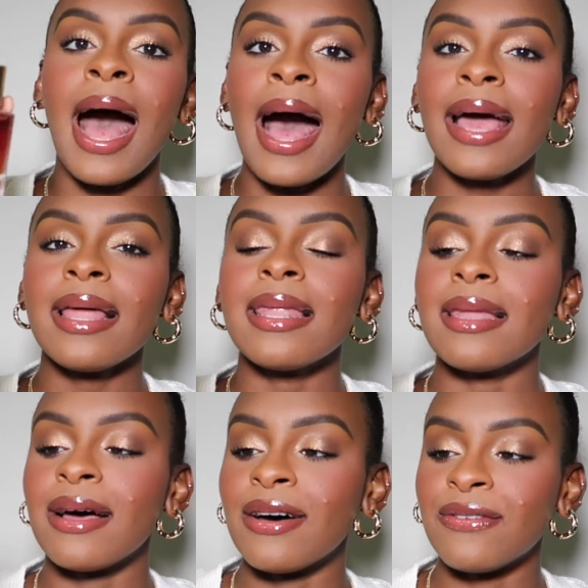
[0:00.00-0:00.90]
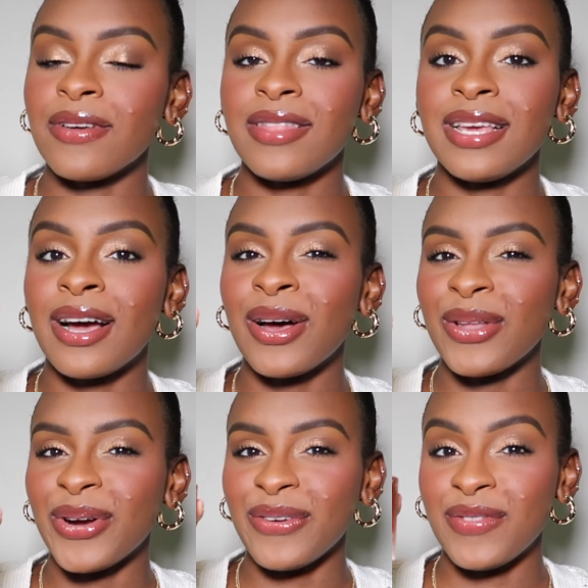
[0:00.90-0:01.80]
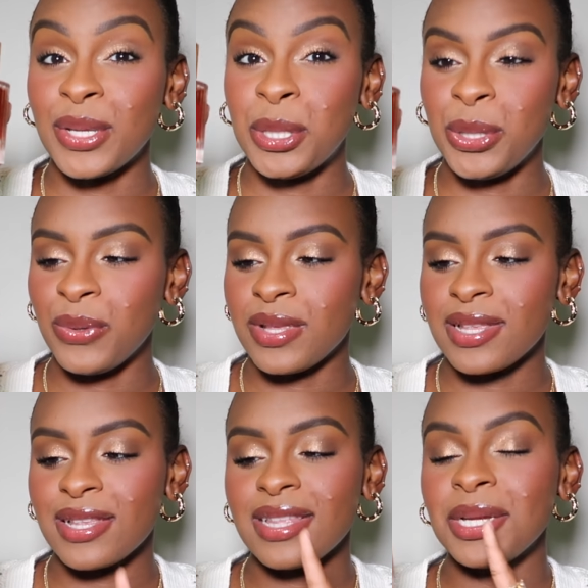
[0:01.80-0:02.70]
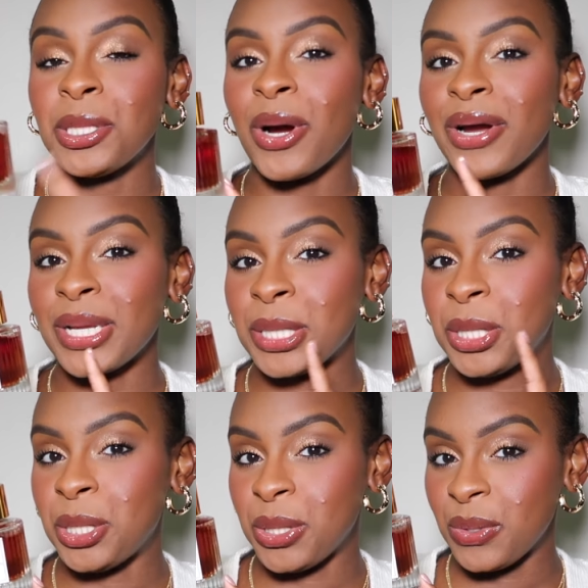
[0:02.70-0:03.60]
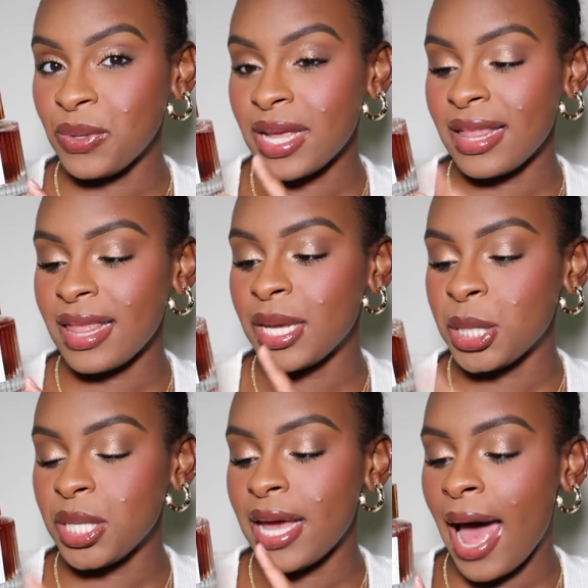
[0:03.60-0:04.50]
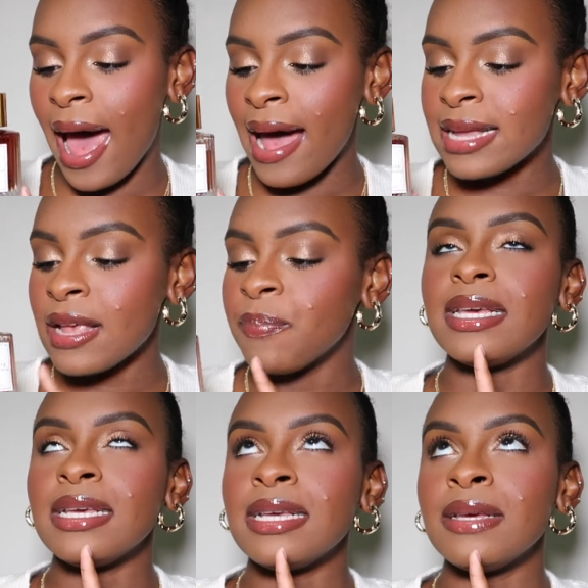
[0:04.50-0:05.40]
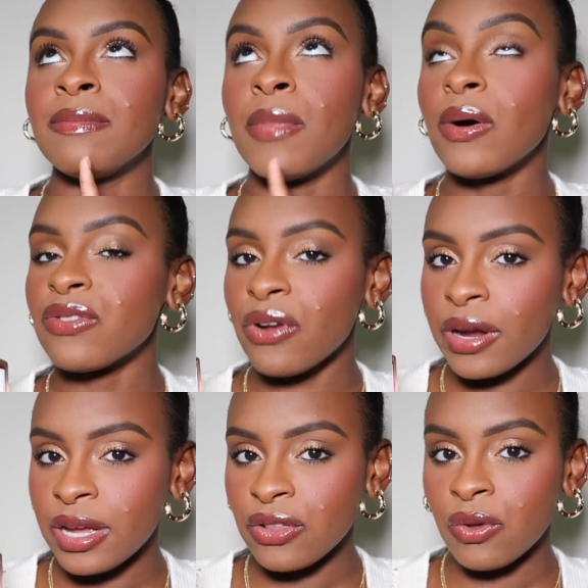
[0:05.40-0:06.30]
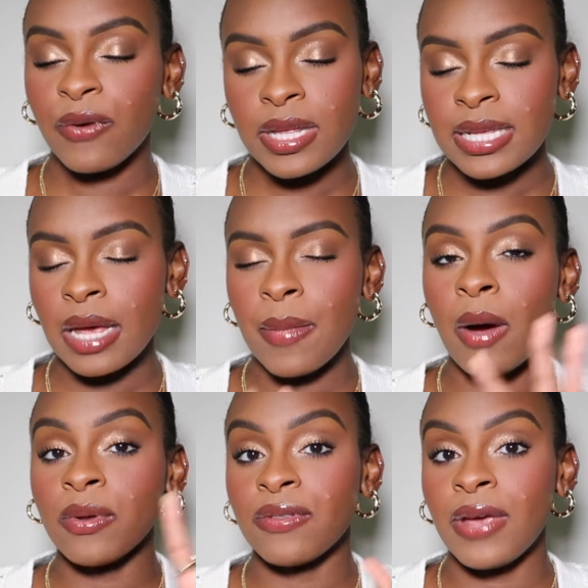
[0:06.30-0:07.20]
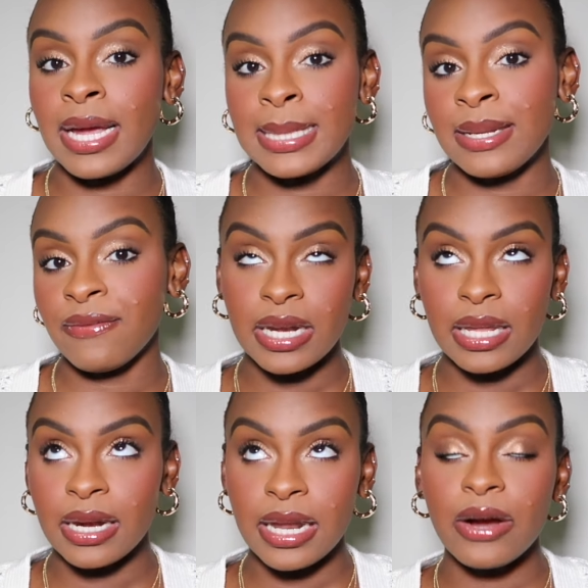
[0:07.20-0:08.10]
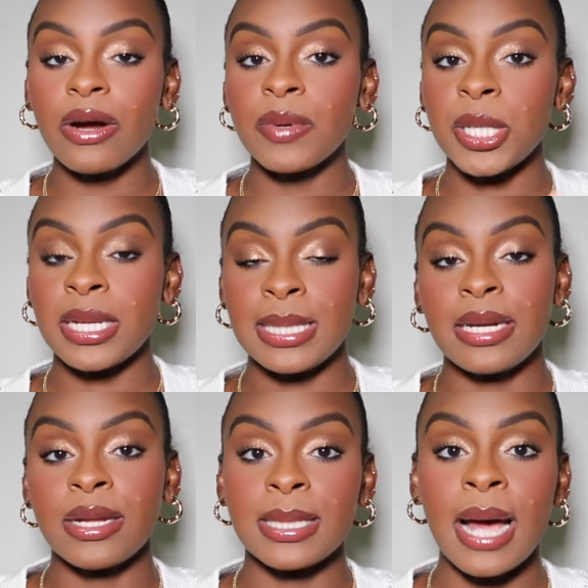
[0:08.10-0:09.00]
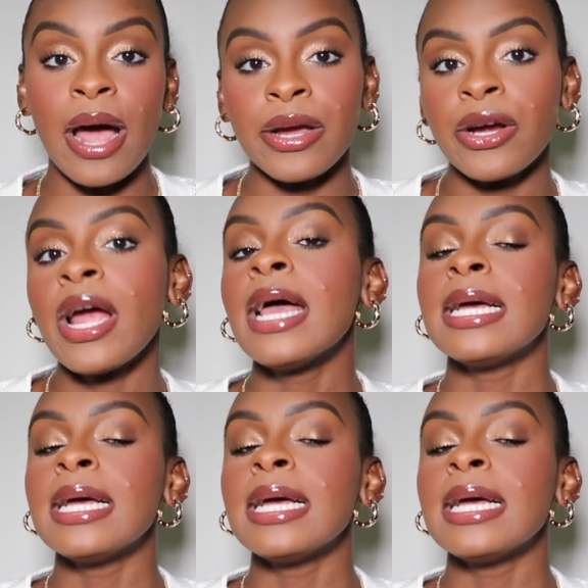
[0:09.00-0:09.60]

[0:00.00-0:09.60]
I love the color of the juice. This is the darkest juice I think she has. The most darkest before this came out was 18 Vanilla Nera, which I did an entire